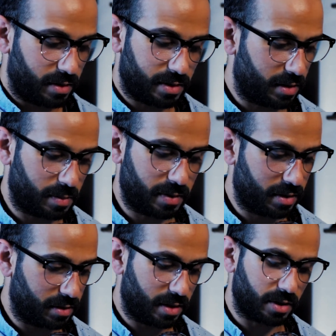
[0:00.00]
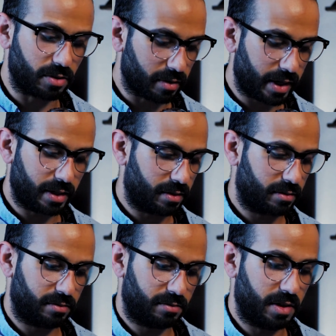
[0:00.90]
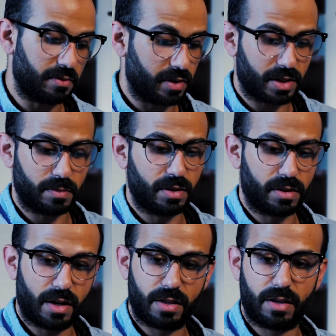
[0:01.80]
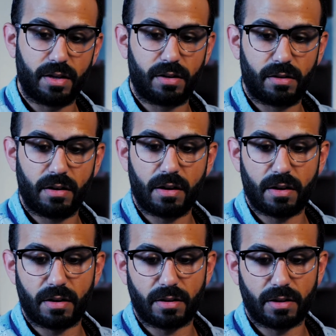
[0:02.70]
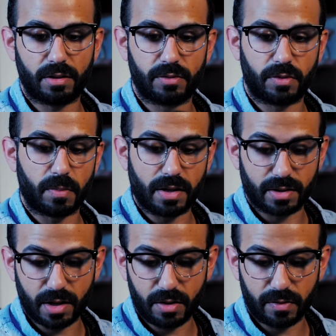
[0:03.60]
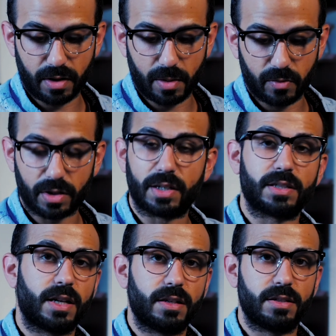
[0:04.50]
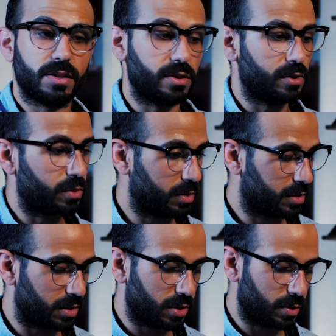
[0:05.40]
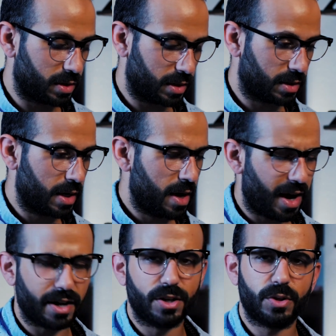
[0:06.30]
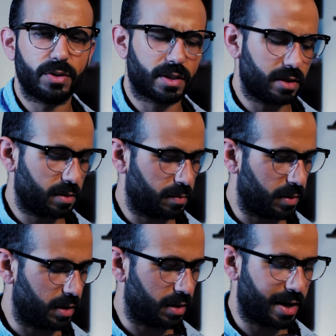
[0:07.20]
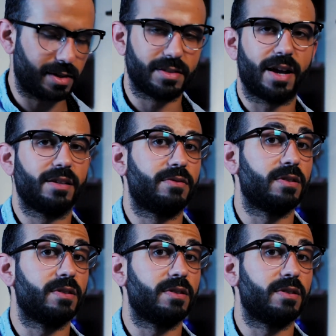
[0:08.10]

This has been a great investment, I think, for myself, and I'm very excited to use this. I know it's gonna be not exactly